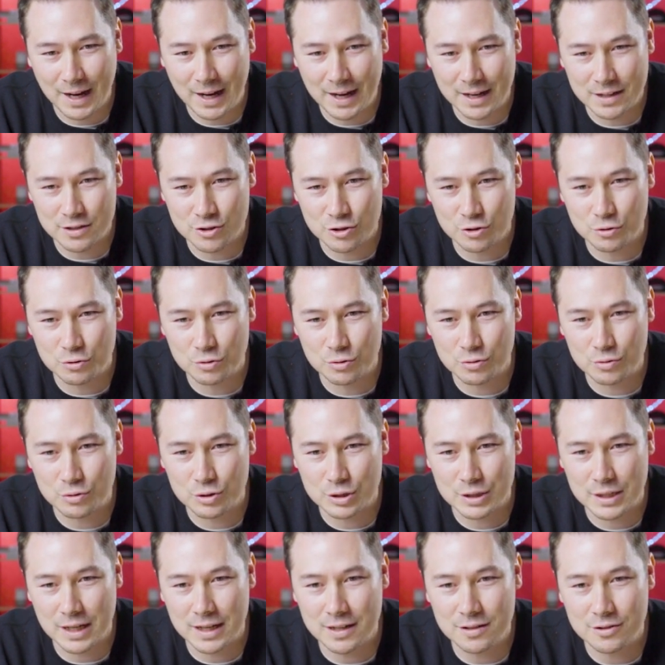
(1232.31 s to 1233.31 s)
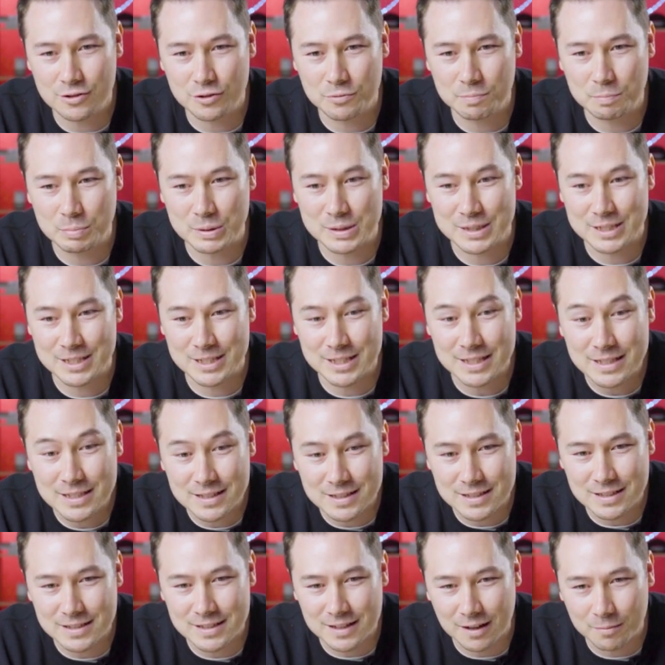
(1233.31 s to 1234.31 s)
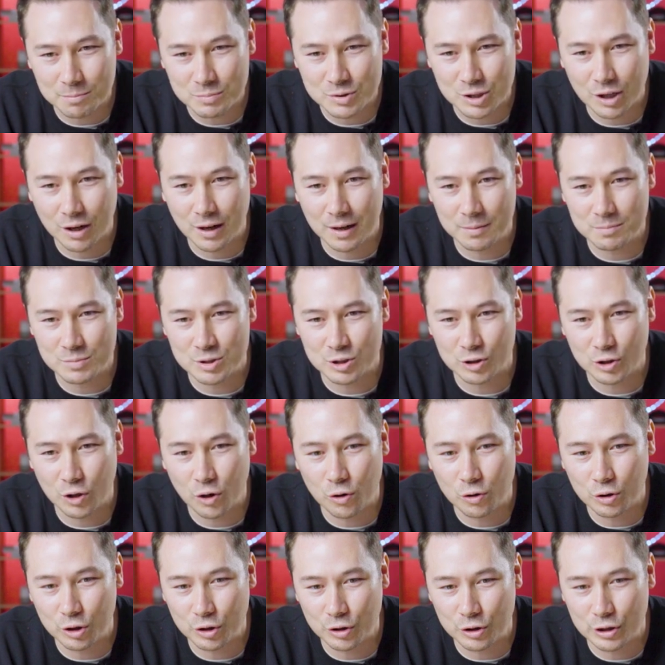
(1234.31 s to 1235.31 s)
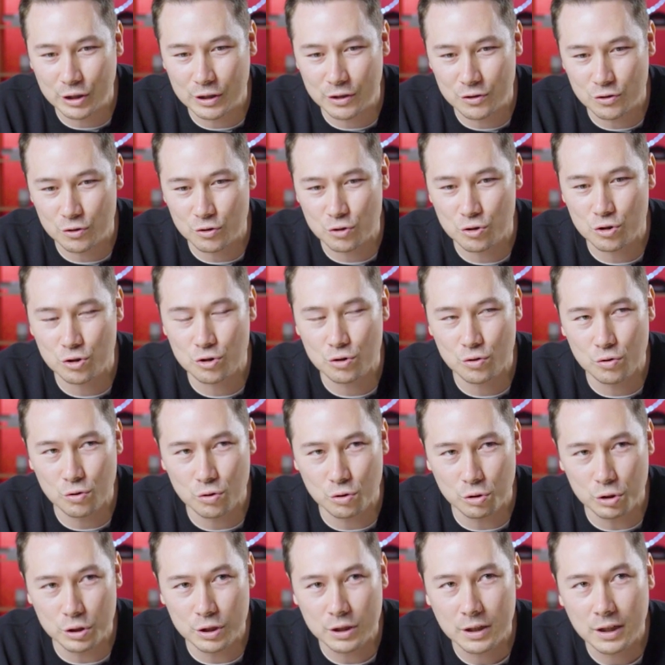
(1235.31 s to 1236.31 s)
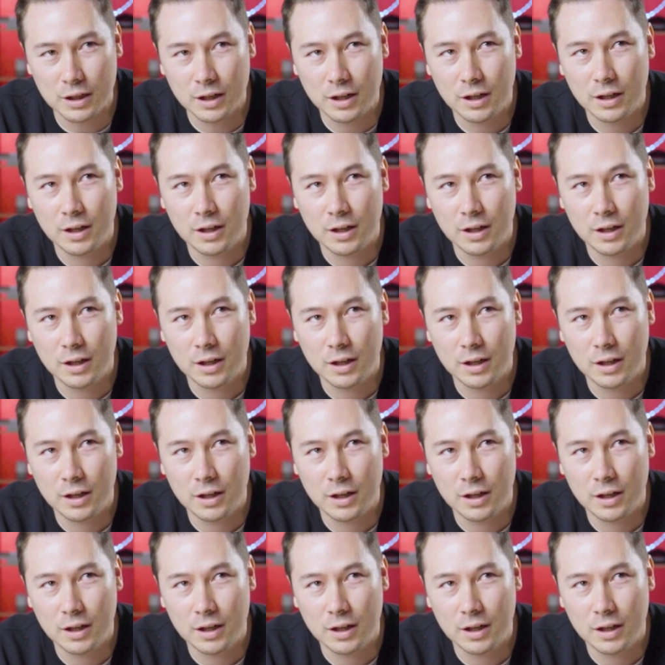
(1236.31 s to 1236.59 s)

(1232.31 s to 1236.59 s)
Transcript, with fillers: and you tend to persist sometimes longer than you should.